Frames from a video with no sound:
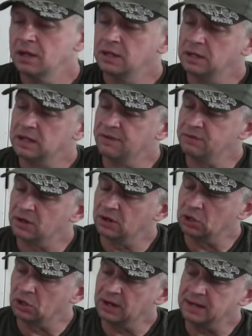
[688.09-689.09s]
give you a
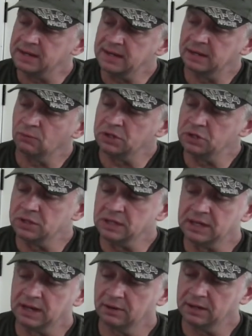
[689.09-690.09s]
good idea on what you can
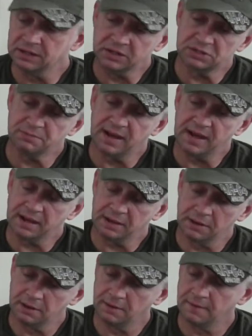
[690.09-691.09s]
carry in this bag.
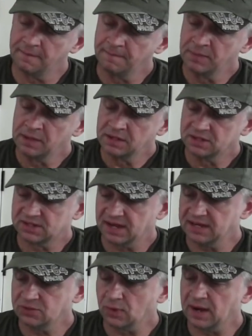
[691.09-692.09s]

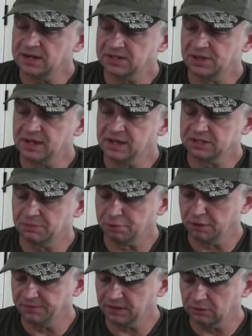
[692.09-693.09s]
Size wise, I think it's a
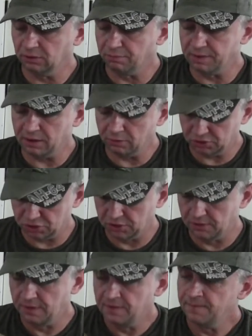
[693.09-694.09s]
perfect little pouch.
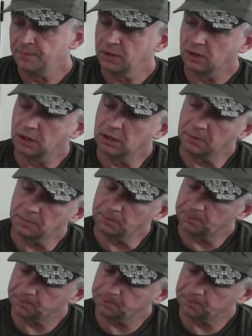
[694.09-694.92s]
I